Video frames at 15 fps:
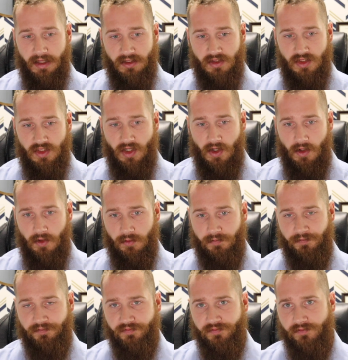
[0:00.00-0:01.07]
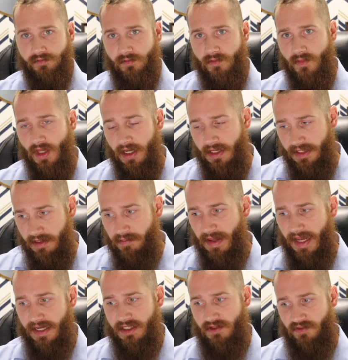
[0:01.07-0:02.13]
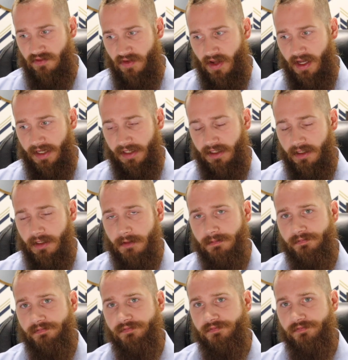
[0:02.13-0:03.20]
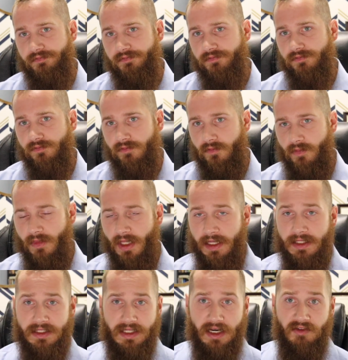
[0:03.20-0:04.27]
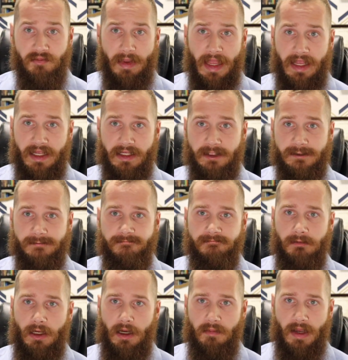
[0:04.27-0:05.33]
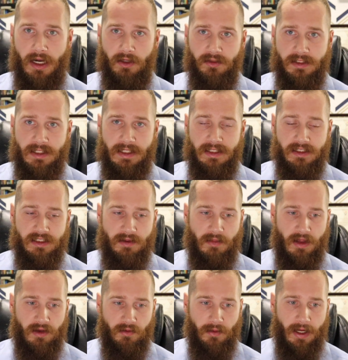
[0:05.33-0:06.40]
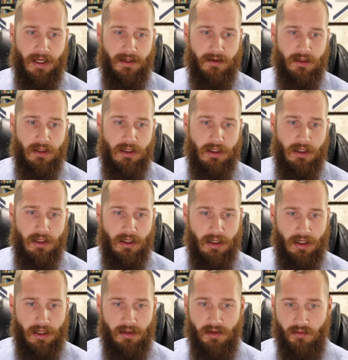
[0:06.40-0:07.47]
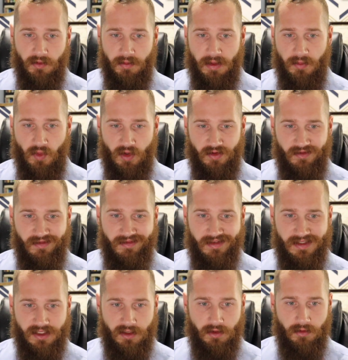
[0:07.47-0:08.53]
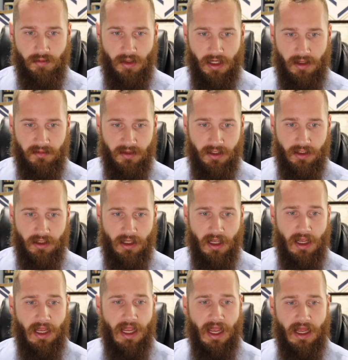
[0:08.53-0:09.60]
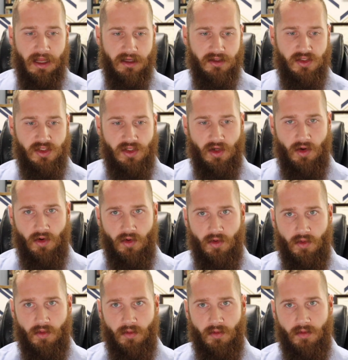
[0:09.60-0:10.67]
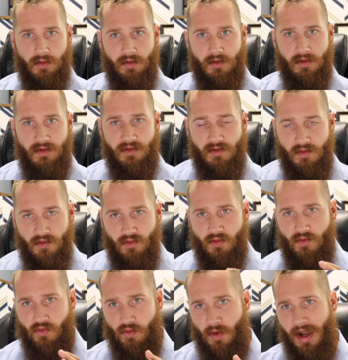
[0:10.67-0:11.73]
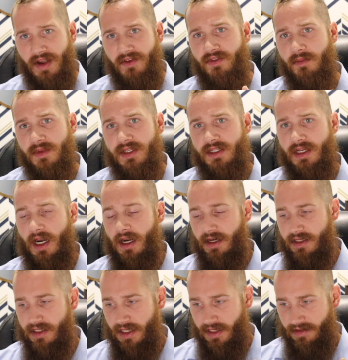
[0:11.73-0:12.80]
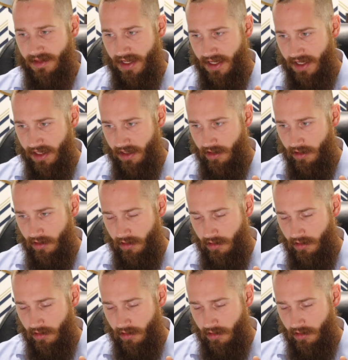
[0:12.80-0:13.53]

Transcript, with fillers: and so he pays a fine instead of paying a penalty in some other way uh, that would be more physical, probably. And so right from the start, it's like they